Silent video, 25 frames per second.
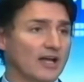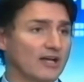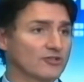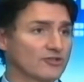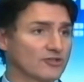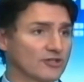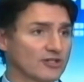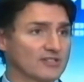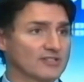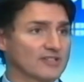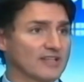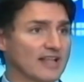
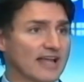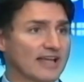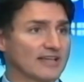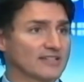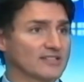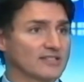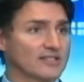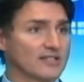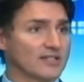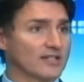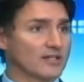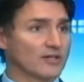just
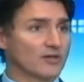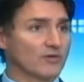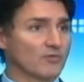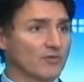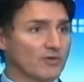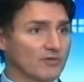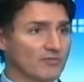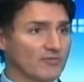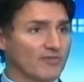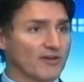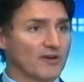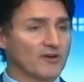last year,
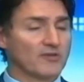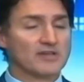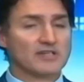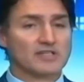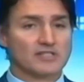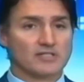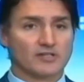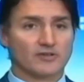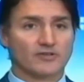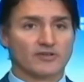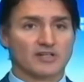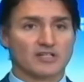we're very
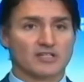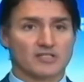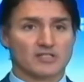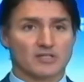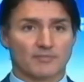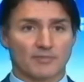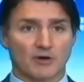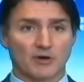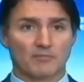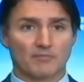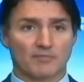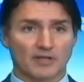serious
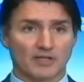about